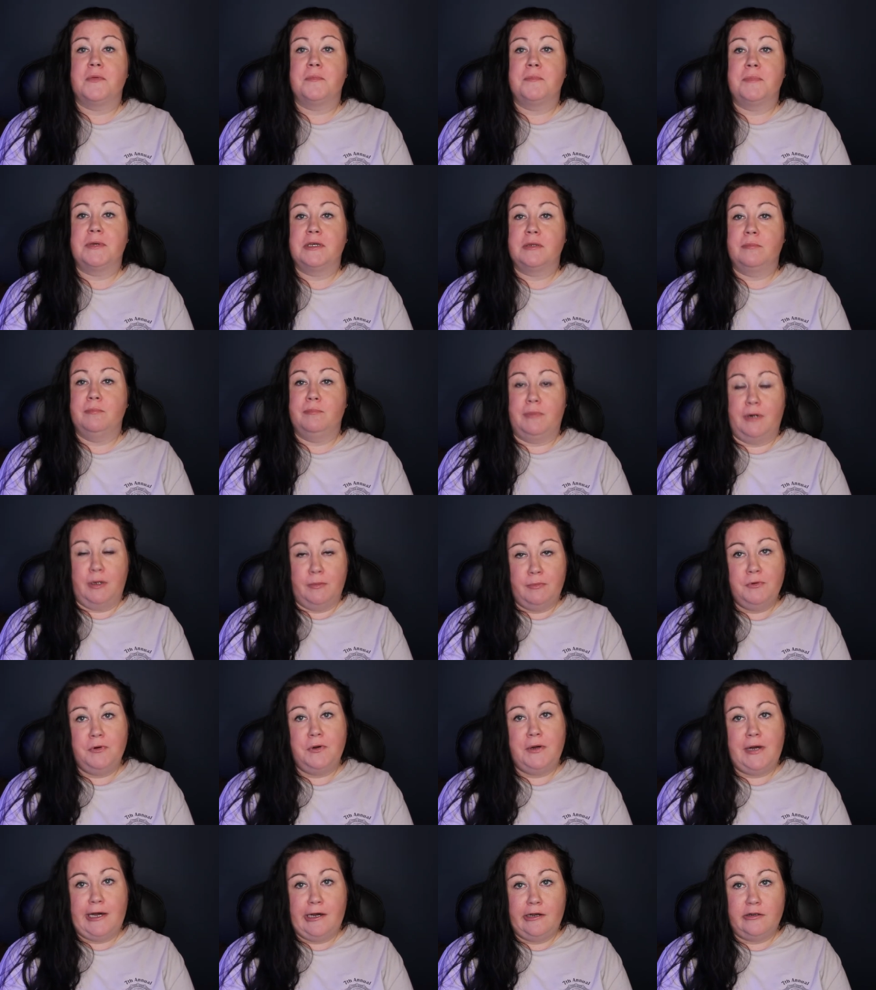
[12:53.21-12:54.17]
a big
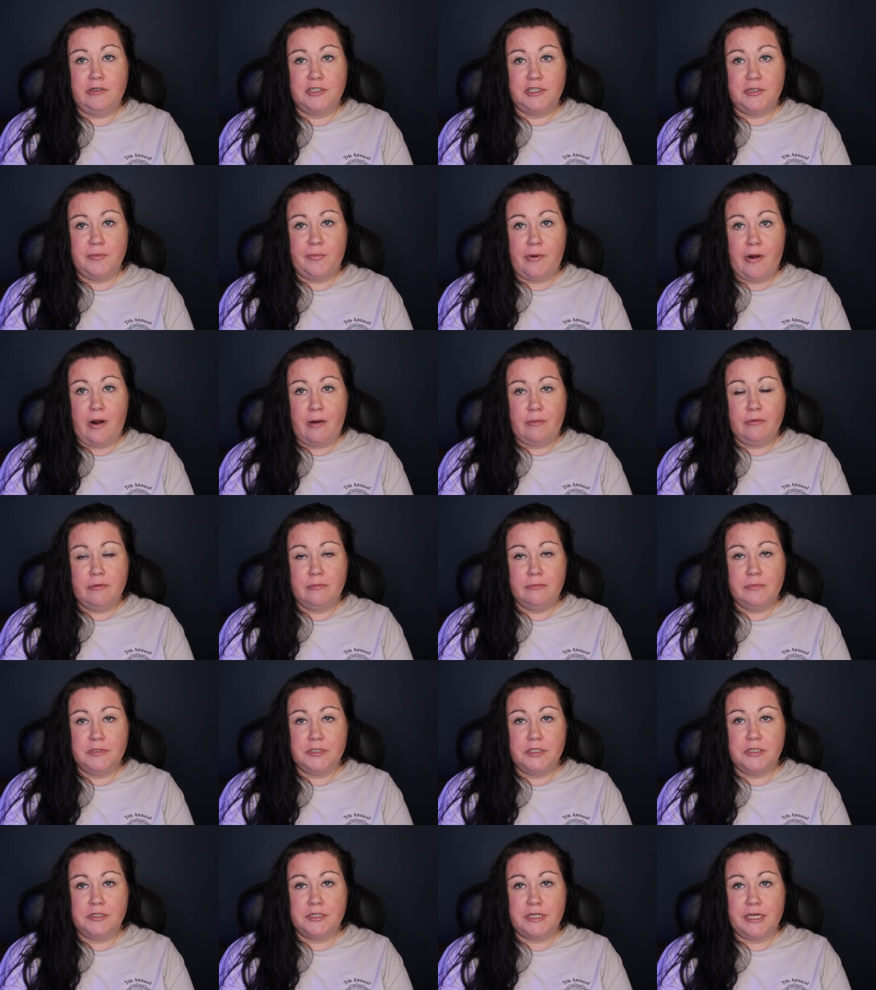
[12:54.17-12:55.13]
bubble algae
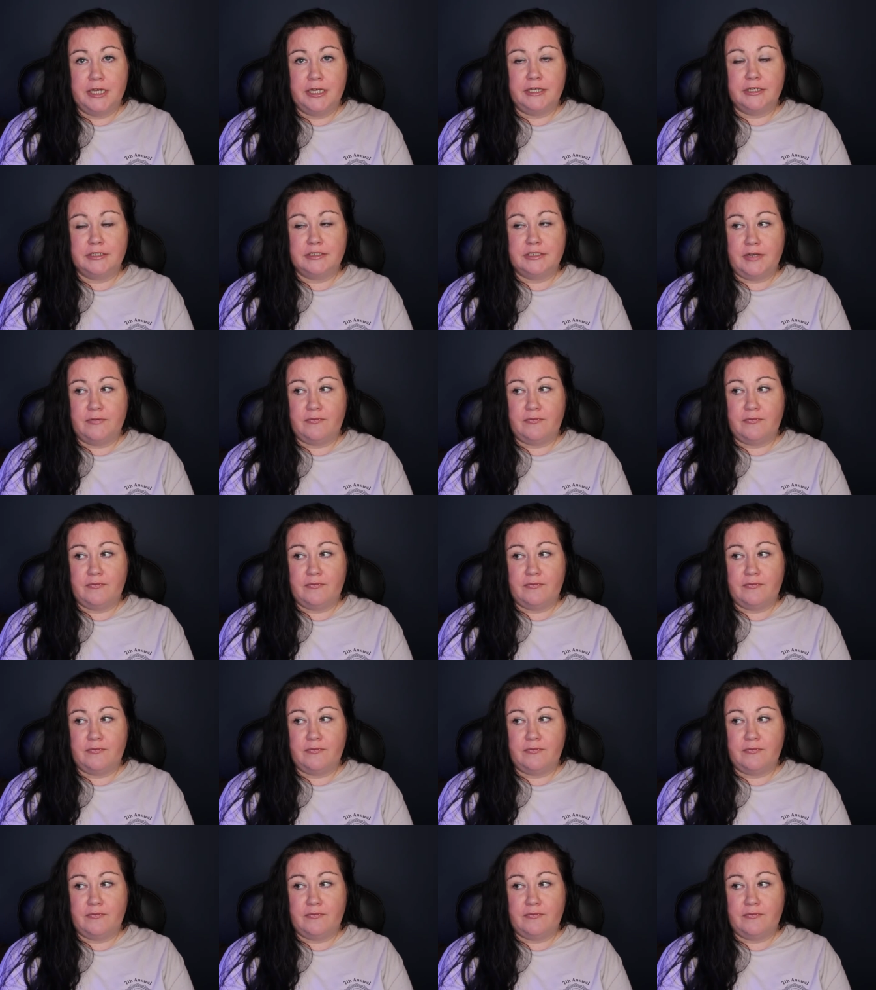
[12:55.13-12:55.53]
problem in your tank,